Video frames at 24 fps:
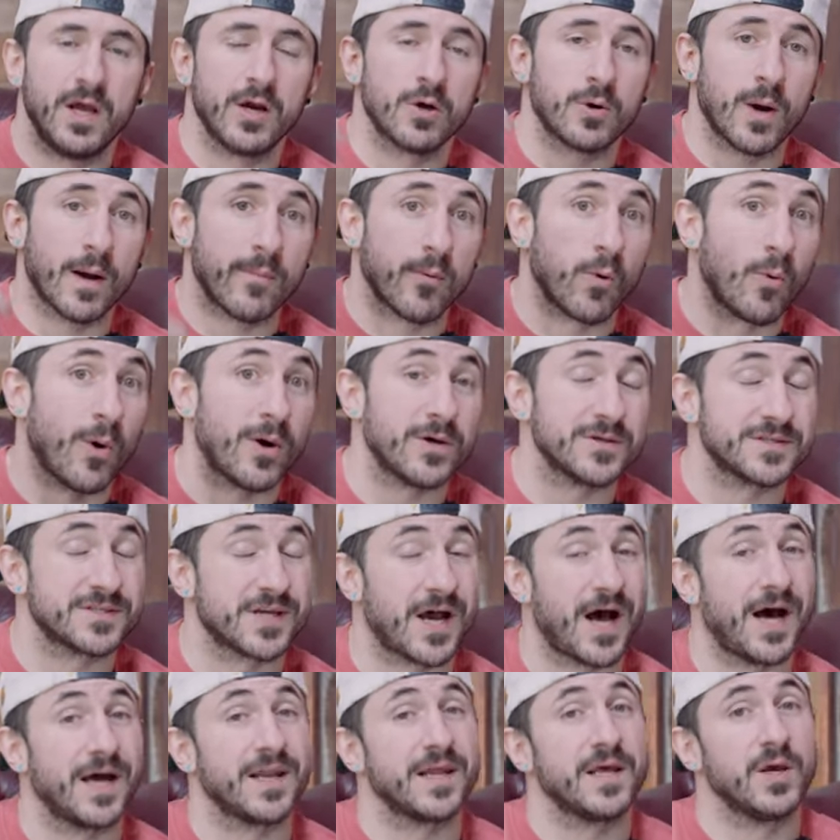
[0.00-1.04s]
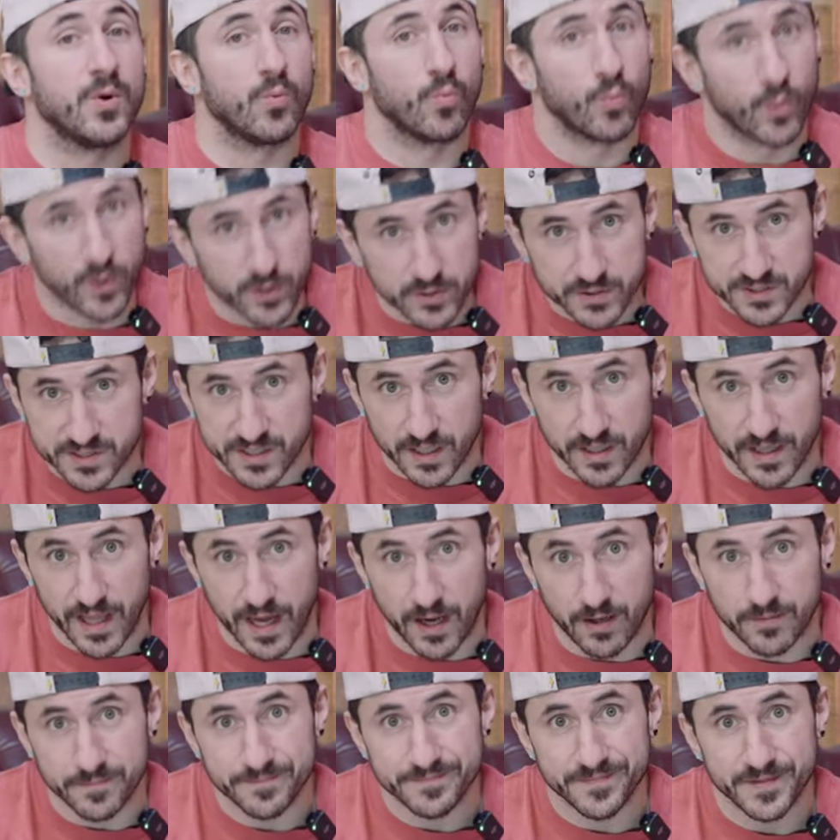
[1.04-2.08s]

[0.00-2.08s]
Grab it while it's hot. It will sell out.